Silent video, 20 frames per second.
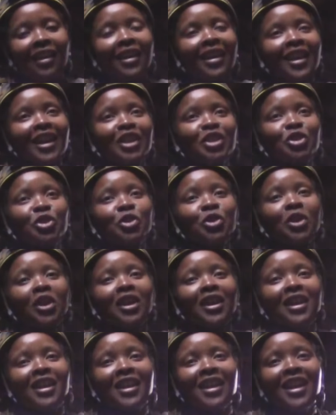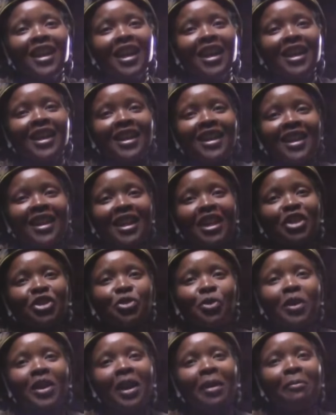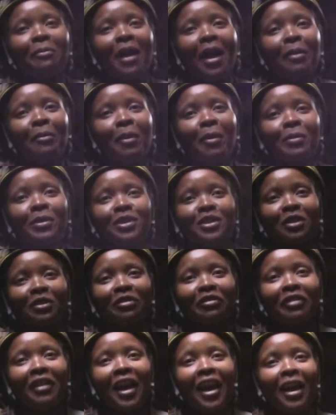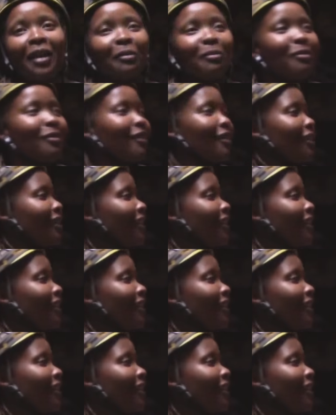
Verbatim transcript: Rick. oh, that's Rick, okay. He's ruining so, my moment of fame. I'm sorry,